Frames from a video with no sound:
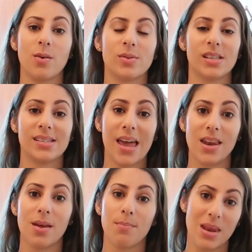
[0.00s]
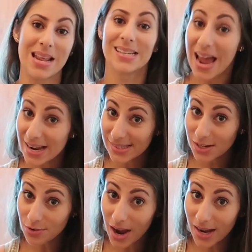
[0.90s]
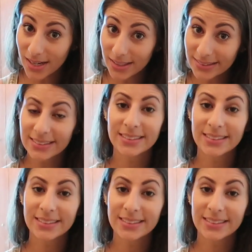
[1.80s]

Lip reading: It was a 10-minute taxi ride.